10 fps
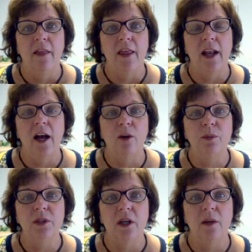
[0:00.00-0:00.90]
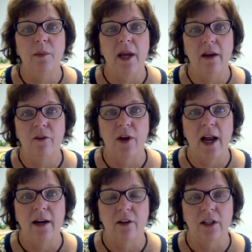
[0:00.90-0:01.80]
that helps a behavior
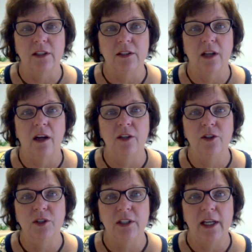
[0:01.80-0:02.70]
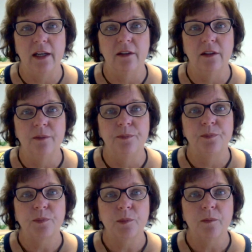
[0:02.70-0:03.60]
analyst understand
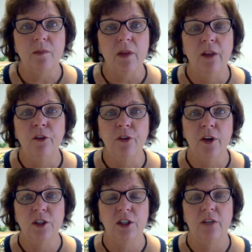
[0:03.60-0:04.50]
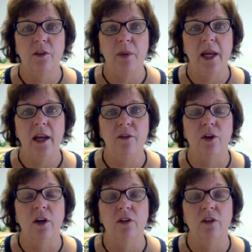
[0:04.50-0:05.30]
the function of the behavior.